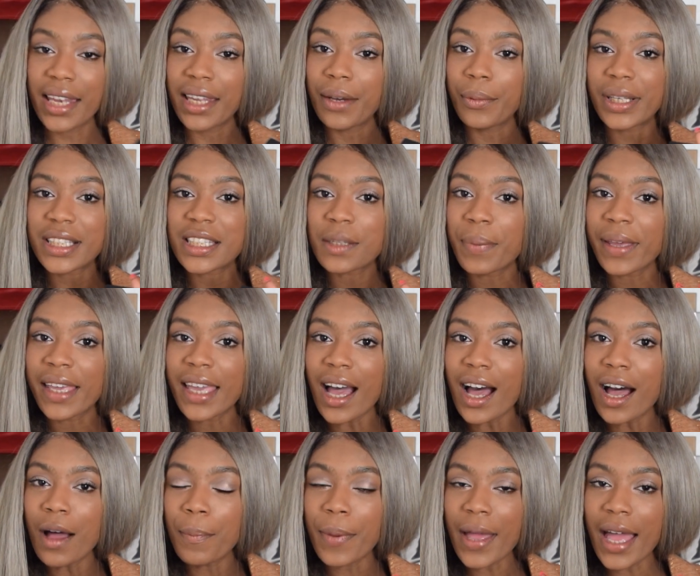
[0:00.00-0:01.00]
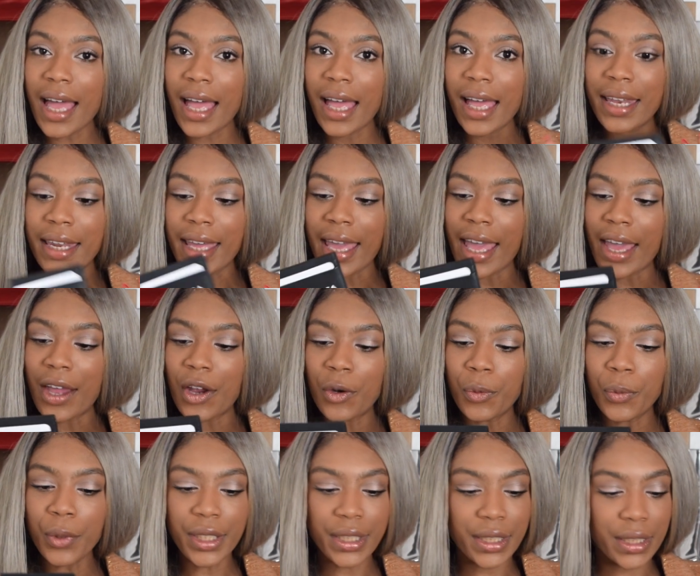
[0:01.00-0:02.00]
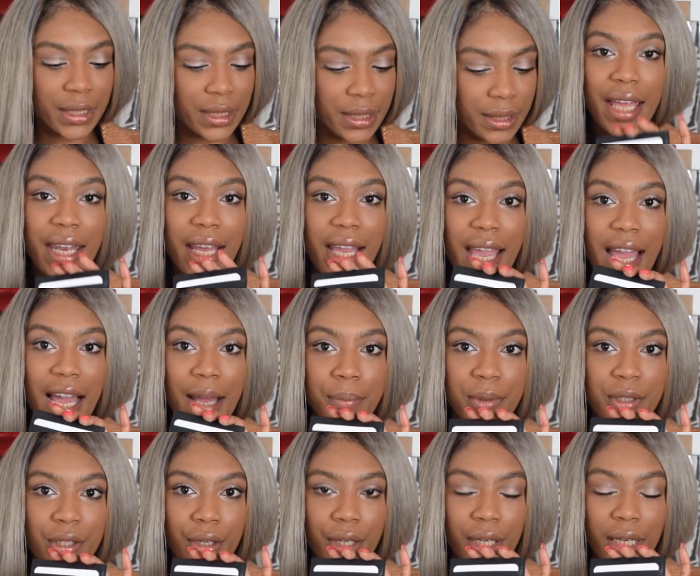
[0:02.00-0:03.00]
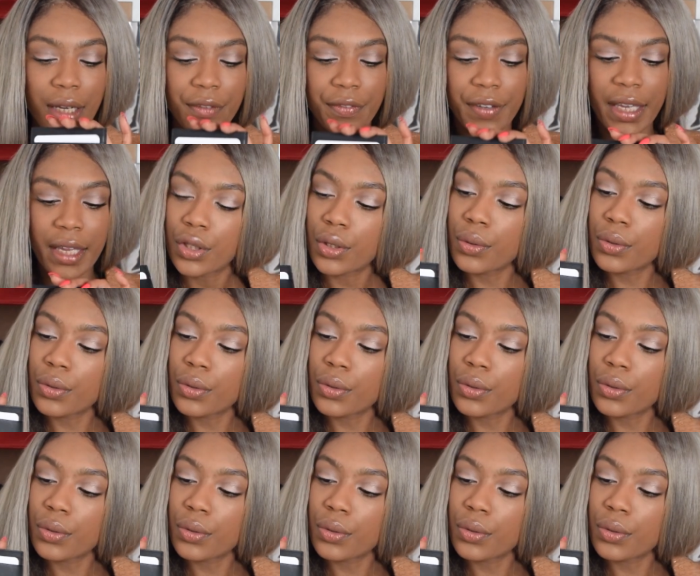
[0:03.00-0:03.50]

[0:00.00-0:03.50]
and I went to pick it up and here it was, and I absolutely love it.